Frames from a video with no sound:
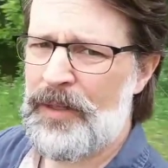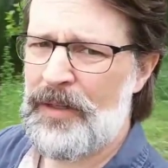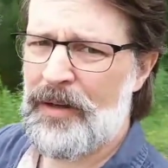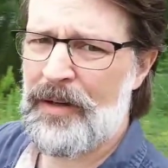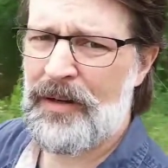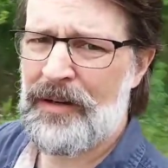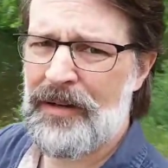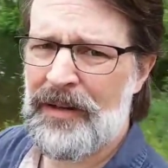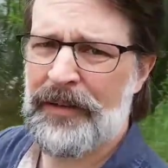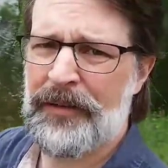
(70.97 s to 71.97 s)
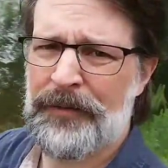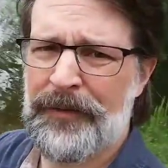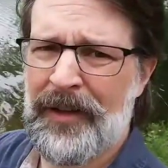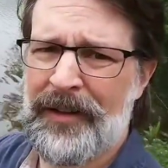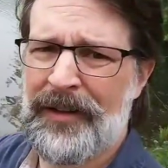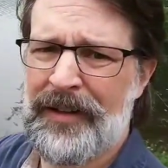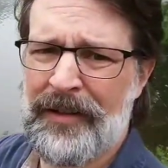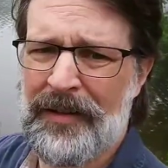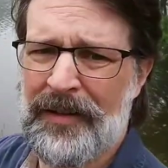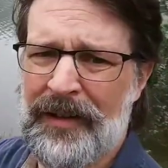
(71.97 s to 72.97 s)
we are a little flooded
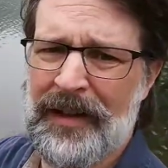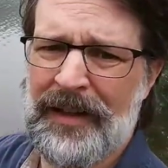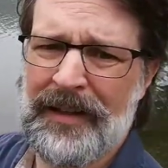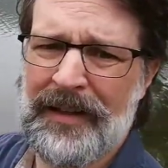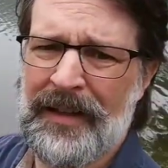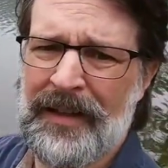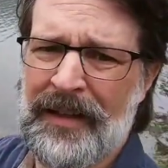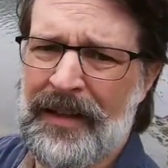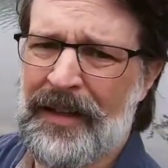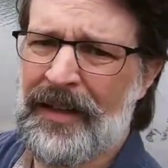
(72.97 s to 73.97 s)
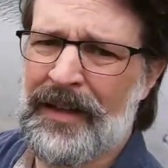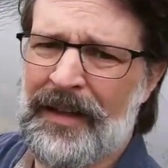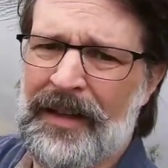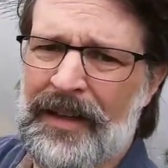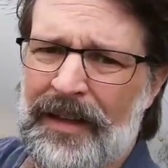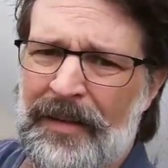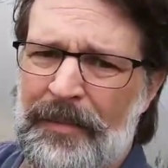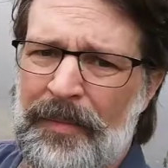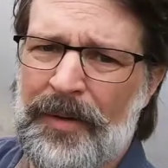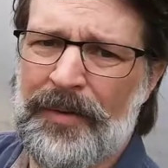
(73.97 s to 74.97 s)
here at the lake,
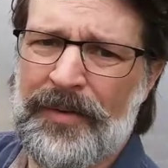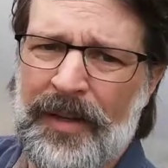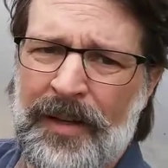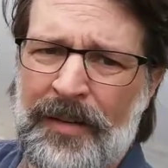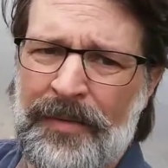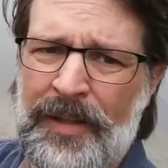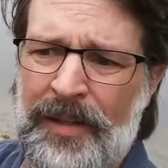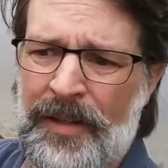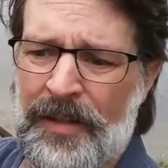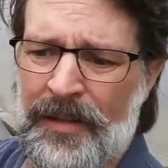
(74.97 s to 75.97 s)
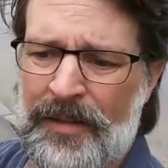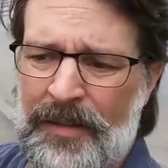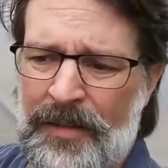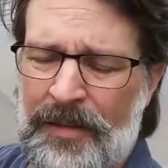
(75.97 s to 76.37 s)
and most of the